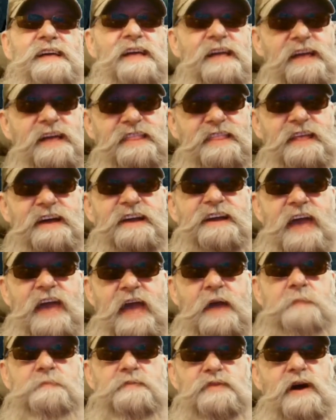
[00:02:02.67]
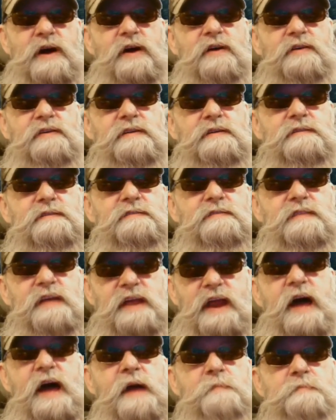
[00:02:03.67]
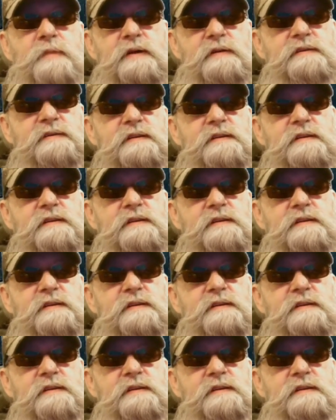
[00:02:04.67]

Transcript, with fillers: And the campground that I'm